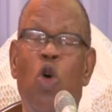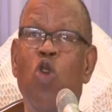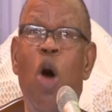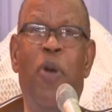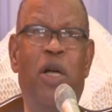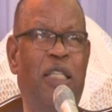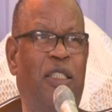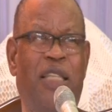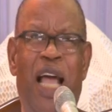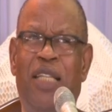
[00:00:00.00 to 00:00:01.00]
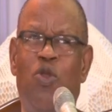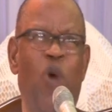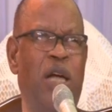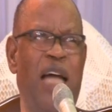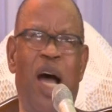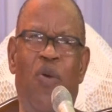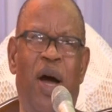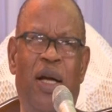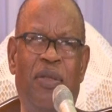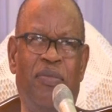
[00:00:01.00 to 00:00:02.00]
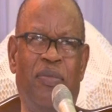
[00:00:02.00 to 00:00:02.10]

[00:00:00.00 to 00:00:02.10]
So nobody stayed one hour.